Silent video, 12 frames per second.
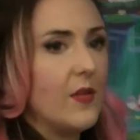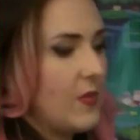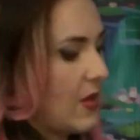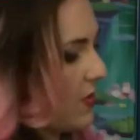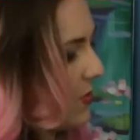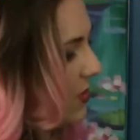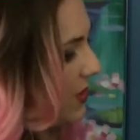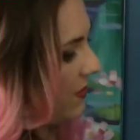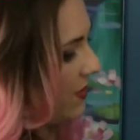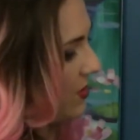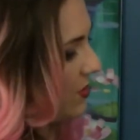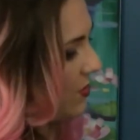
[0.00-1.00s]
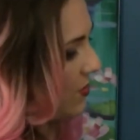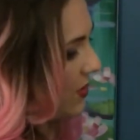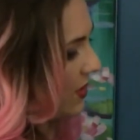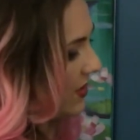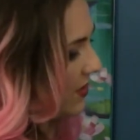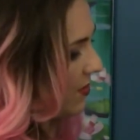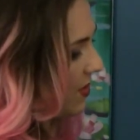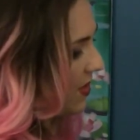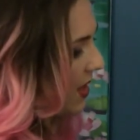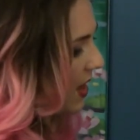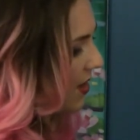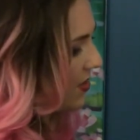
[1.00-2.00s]
Maybe we'll even do some
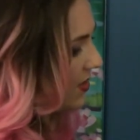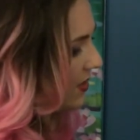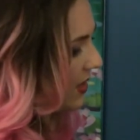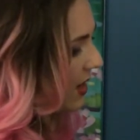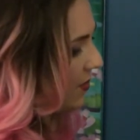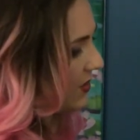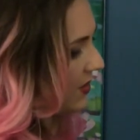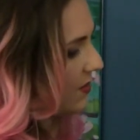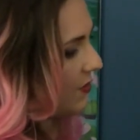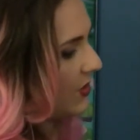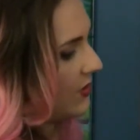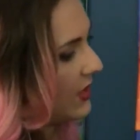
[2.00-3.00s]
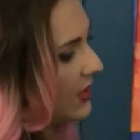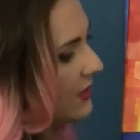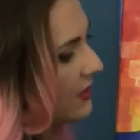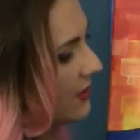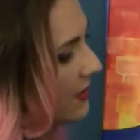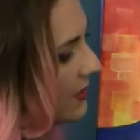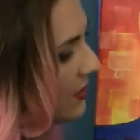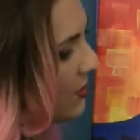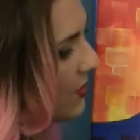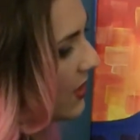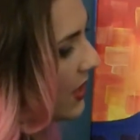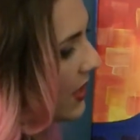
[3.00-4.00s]
on the tops of the buildings.
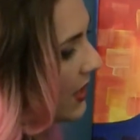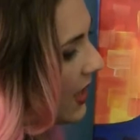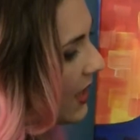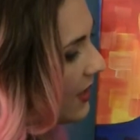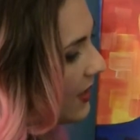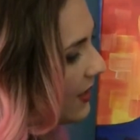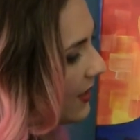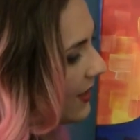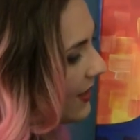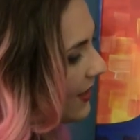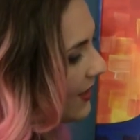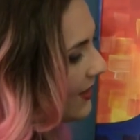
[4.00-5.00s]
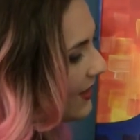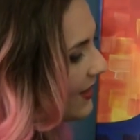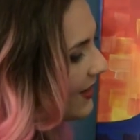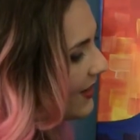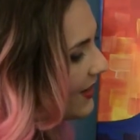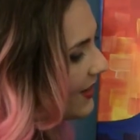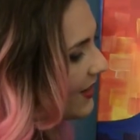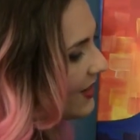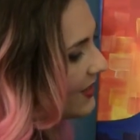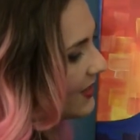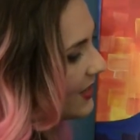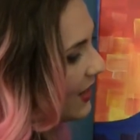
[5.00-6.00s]
Oh, I like that. Kind of
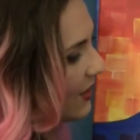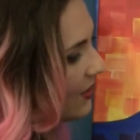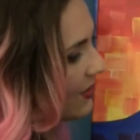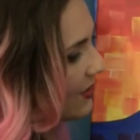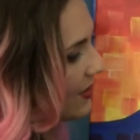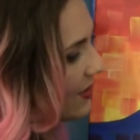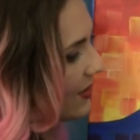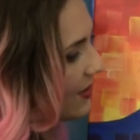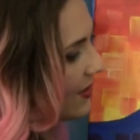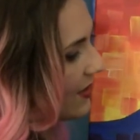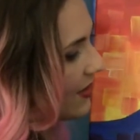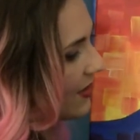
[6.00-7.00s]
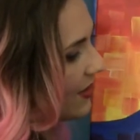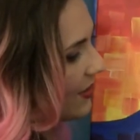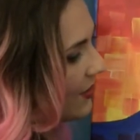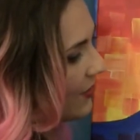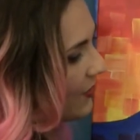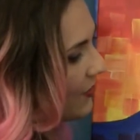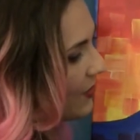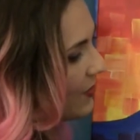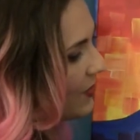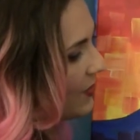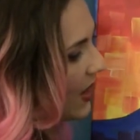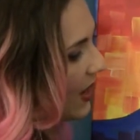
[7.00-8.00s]
cuts it out from
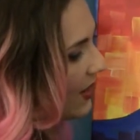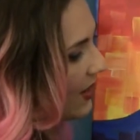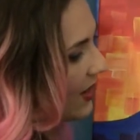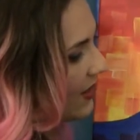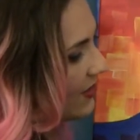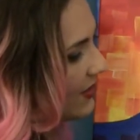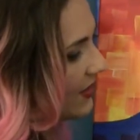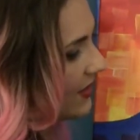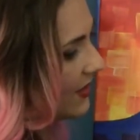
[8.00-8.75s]
the background.